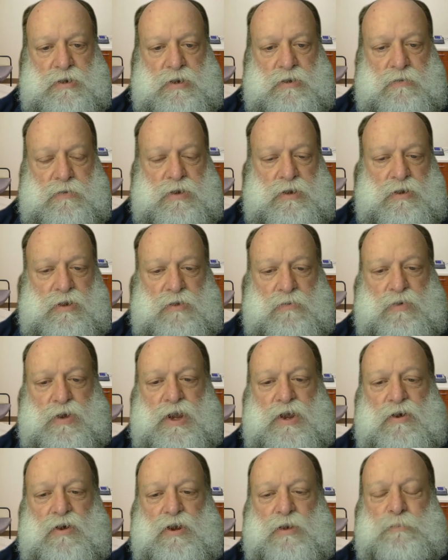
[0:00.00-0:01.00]
going, we
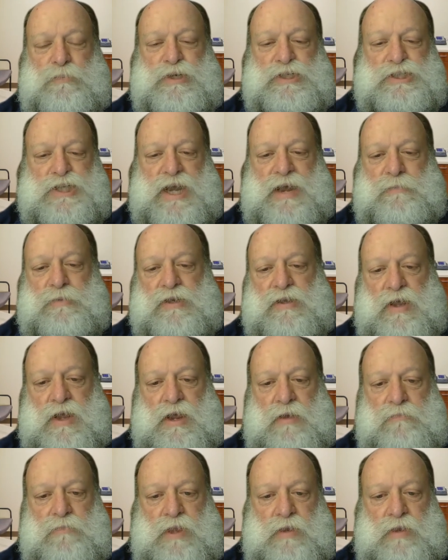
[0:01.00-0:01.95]
called it pajama time.